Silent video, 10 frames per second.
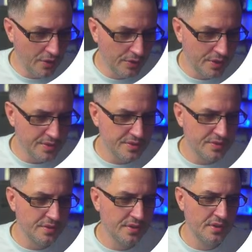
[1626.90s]
is,
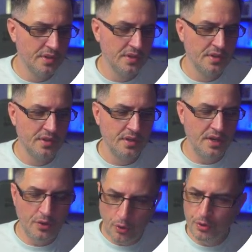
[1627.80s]

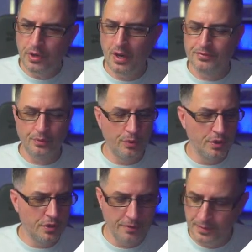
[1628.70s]
and all you have to
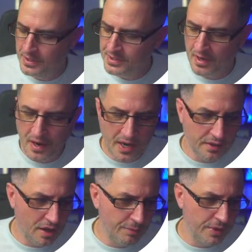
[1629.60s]
work off is their ad
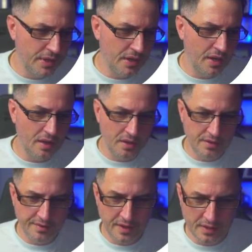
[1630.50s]
library
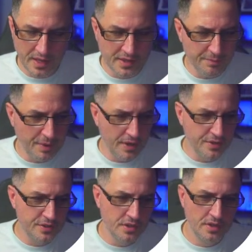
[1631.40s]
and their landing
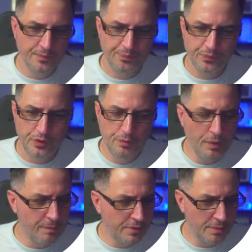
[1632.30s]
page, you
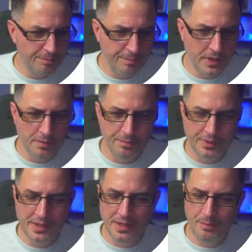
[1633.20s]
might be
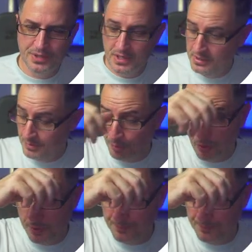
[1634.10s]
completely missing the point.